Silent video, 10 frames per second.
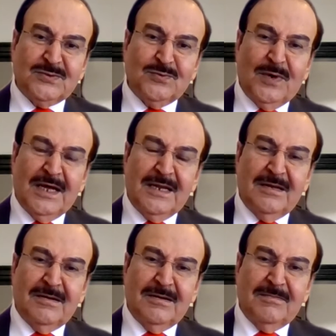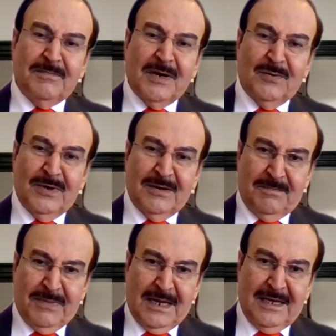Phase 1 power
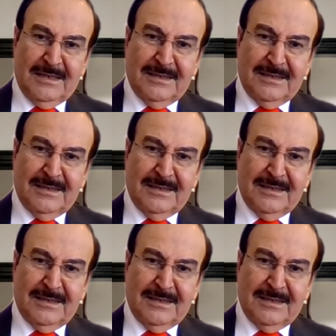plant,